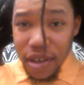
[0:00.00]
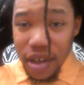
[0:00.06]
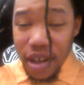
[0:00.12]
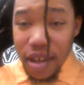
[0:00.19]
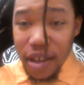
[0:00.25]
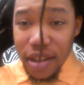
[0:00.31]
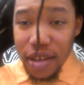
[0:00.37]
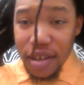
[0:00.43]

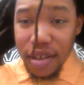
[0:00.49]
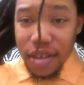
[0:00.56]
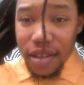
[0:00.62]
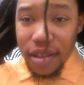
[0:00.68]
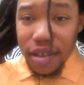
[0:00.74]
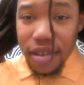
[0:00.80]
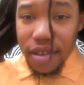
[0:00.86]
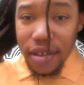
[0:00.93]
hey,
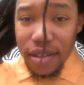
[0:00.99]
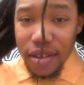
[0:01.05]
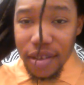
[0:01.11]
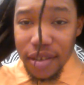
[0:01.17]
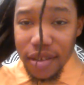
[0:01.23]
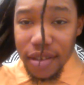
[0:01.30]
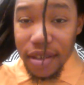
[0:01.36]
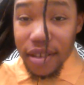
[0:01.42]

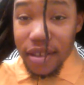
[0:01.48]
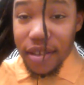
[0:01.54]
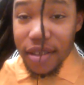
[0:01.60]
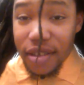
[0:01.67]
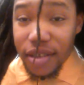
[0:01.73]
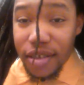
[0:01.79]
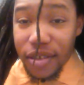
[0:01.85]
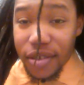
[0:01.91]
6
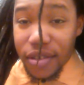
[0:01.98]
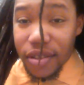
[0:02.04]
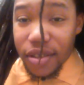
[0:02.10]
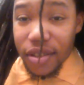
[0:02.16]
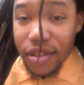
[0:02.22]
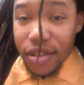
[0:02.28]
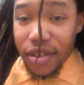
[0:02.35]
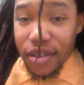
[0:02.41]

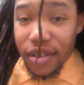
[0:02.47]
years,